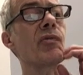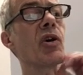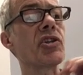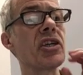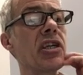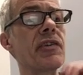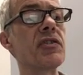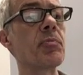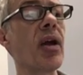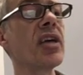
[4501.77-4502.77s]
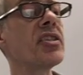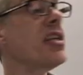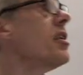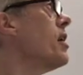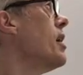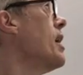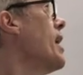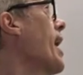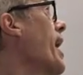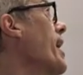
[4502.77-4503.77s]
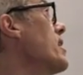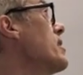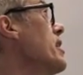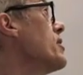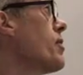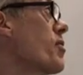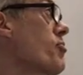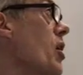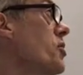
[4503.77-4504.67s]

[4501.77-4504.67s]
of alternative splicing, and it's of a